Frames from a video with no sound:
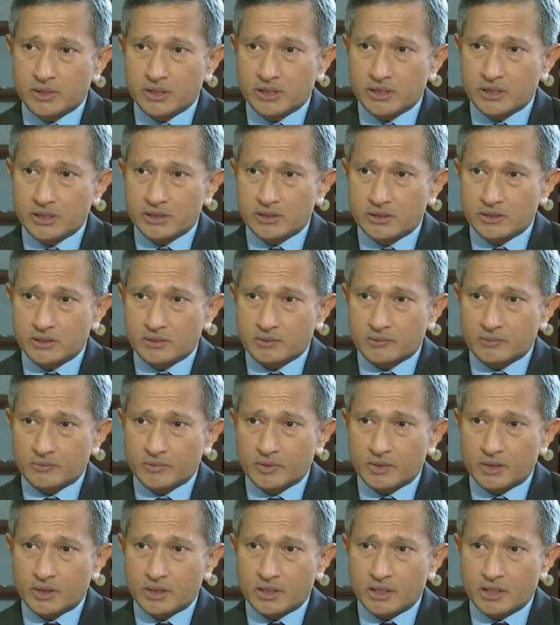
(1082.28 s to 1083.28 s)
years
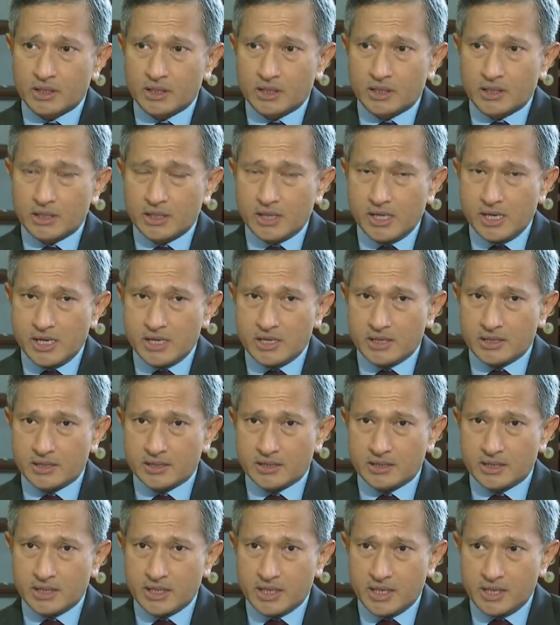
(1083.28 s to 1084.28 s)

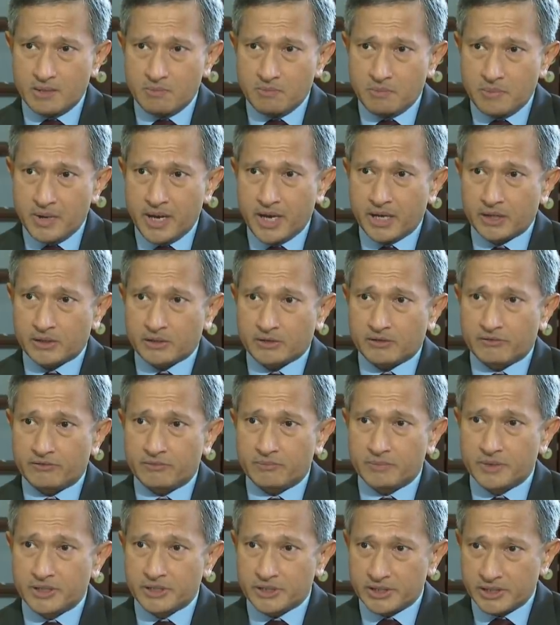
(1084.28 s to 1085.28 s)
is the impact
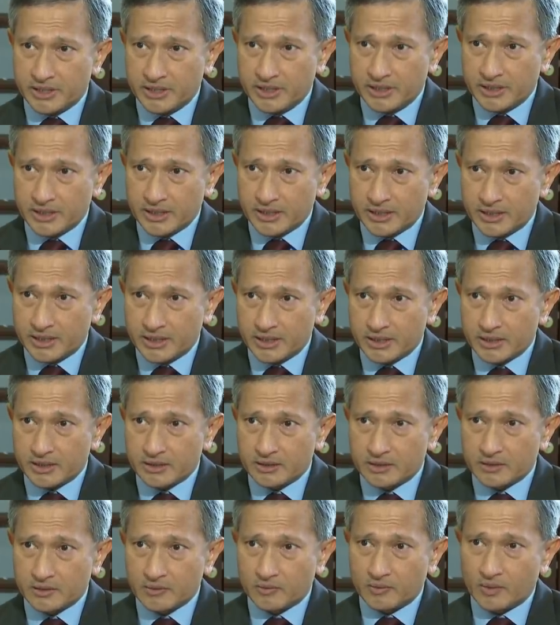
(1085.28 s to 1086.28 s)
of machine learning,
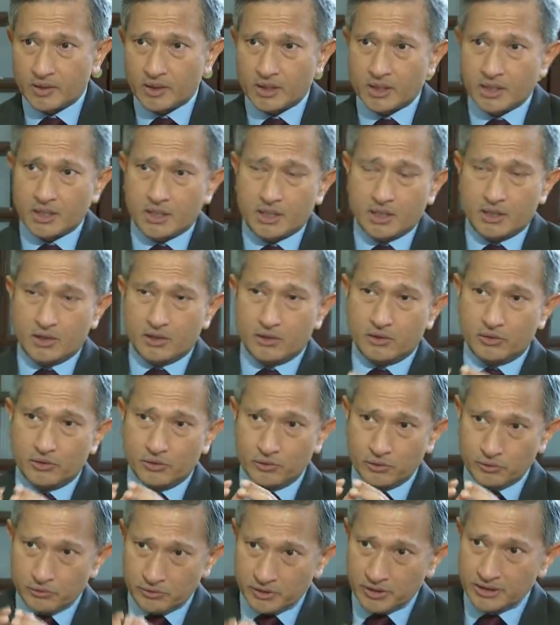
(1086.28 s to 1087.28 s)

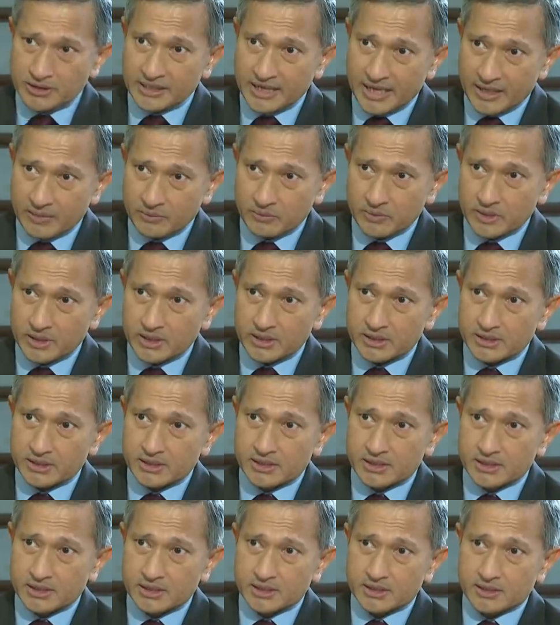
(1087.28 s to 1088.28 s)
neural
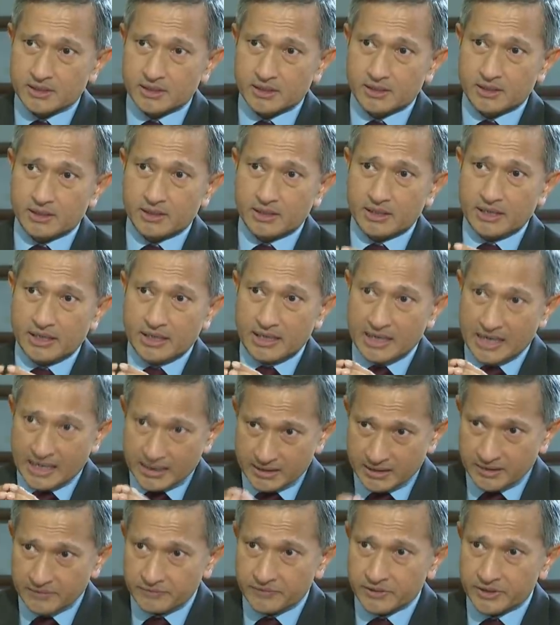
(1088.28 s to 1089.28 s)
networks,
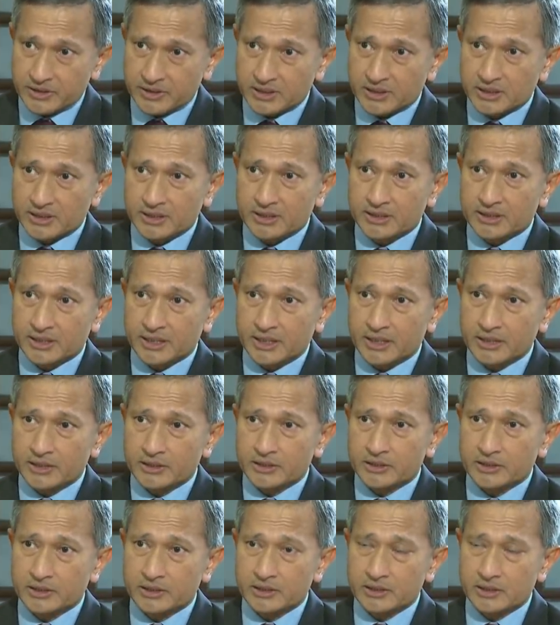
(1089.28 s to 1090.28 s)
artificial
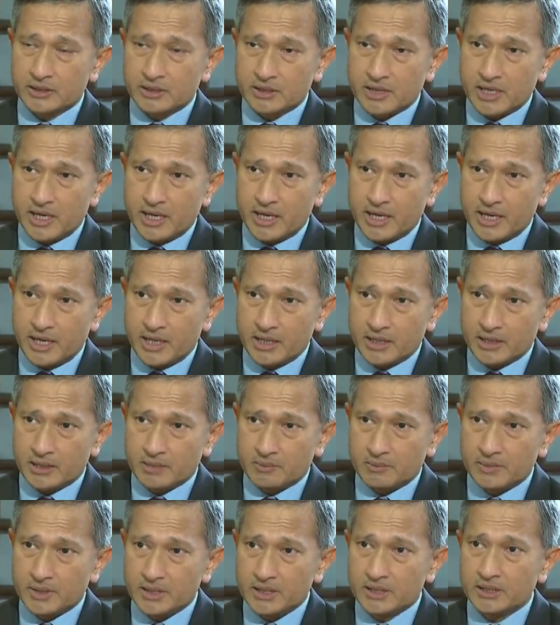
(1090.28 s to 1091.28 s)
intelligence, and
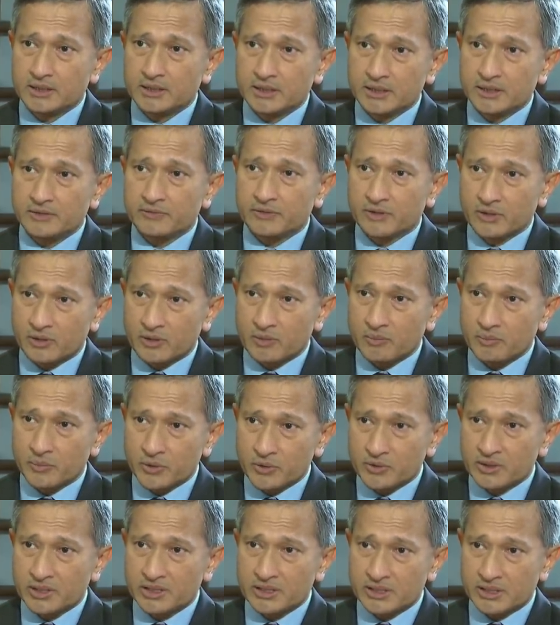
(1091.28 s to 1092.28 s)
the ability for
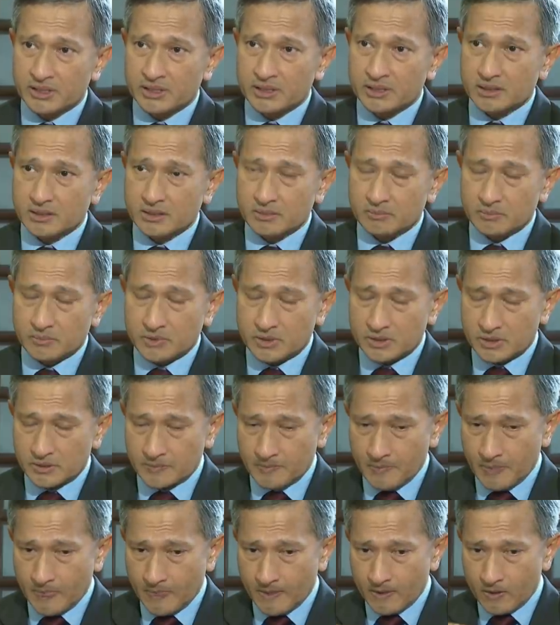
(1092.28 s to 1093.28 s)
computer
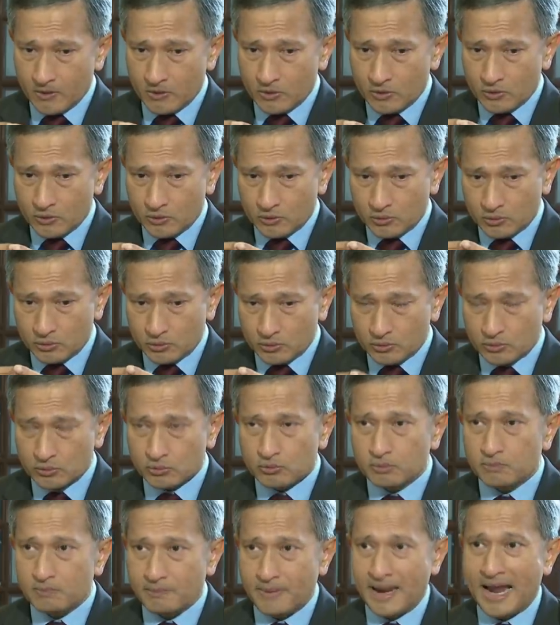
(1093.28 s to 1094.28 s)
systems to
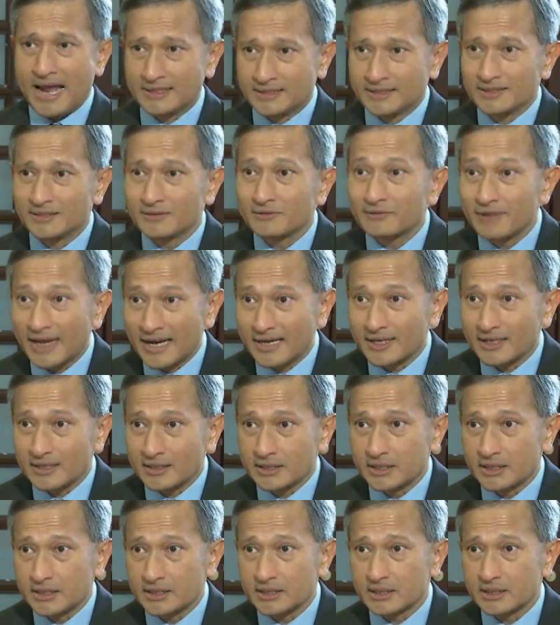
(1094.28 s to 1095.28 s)
do pattern
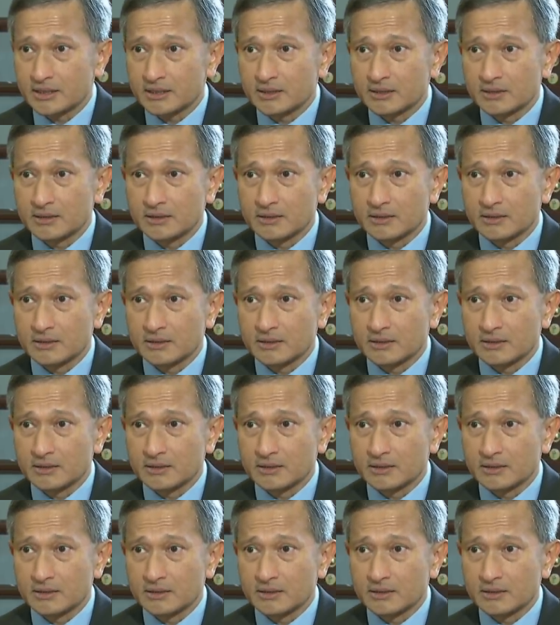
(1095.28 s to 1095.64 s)
recognition,